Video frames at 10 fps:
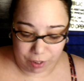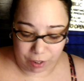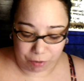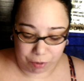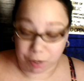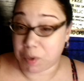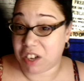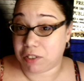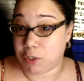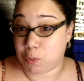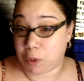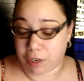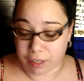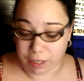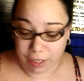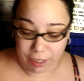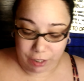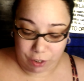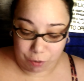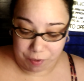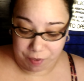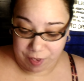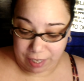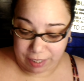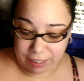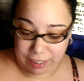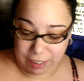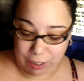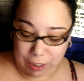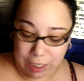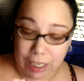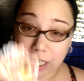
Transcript: you know, someone else's work. So we've got this little